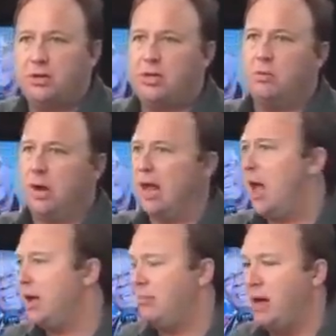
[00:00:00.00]
He just said, well,
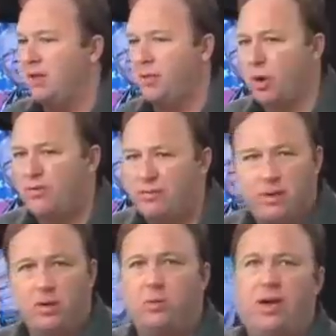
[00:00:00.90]
I get my authority
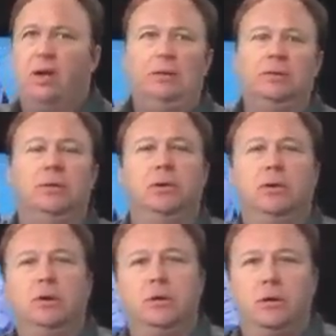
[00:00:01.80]
from the UN.
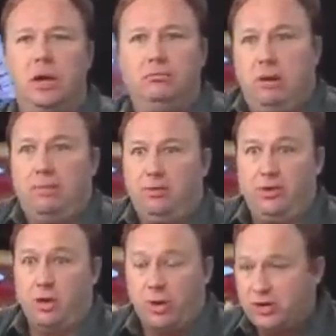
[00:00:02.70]
I mean,
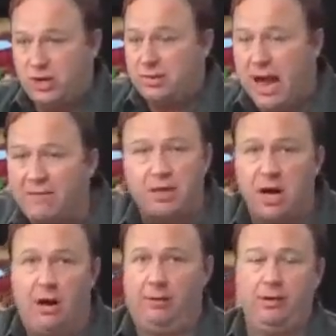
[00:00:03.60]
there's no reason to even have a
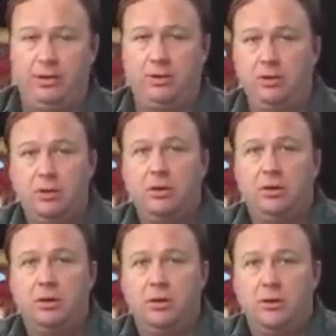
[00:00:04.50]
Congress.
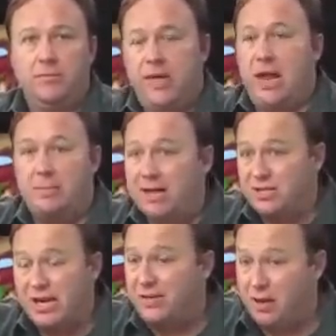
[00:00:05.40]
And I'm
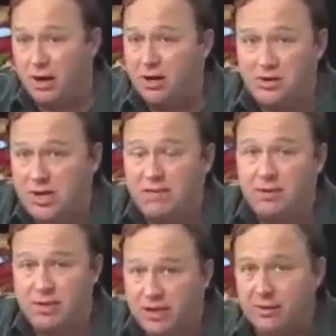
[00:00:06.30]
not saying they're going to
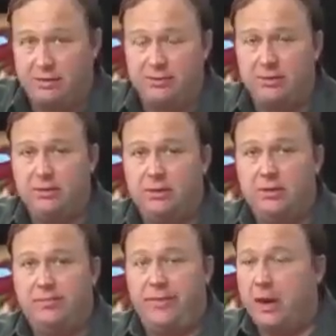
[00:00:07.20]
save us either.
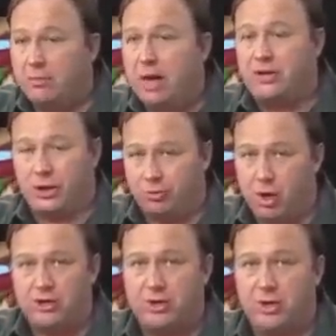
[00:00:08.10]
They're a bunch of
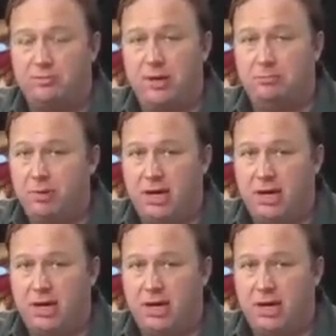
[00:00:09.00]
crooks that need to be